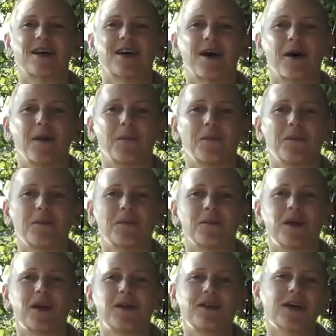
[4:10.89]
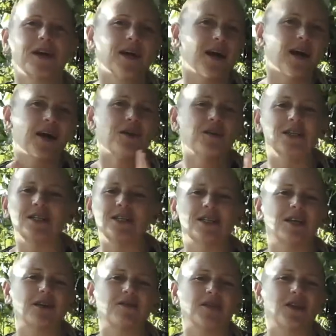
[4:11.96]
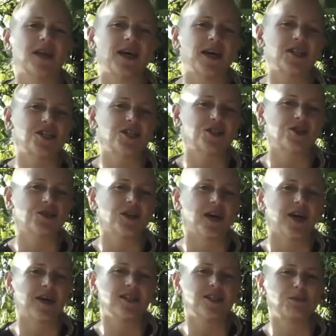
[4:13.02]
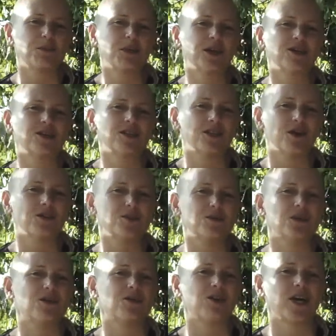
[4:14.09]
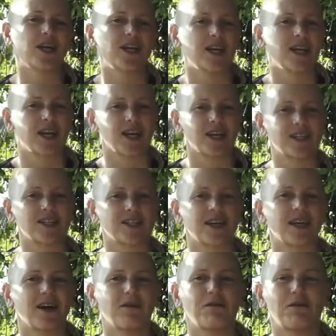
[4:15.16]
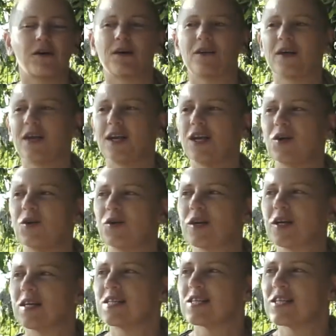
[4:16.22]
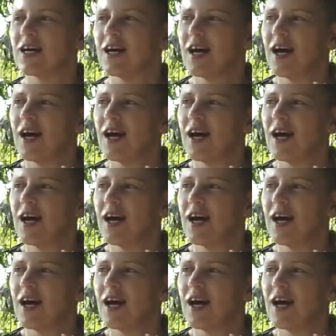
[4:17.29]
And I think I only did it for the last two nights because those were the rainy nights, and I felt that the audience,